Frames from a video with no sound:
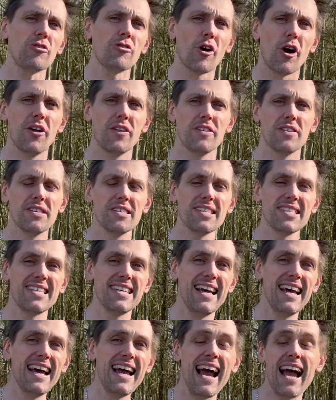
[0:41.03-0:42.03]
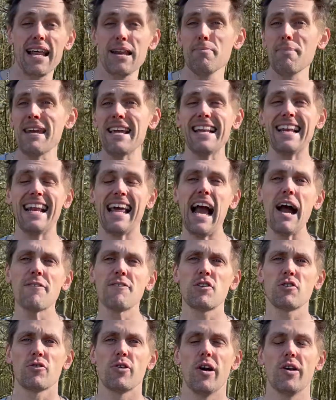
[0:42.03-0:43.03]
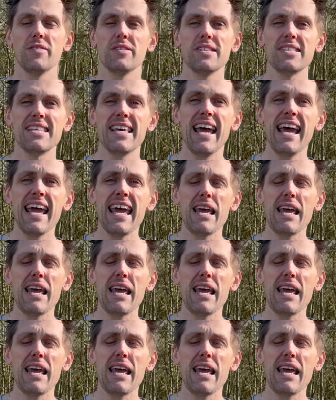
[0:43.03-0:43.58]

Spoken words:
runs and immediately after runs,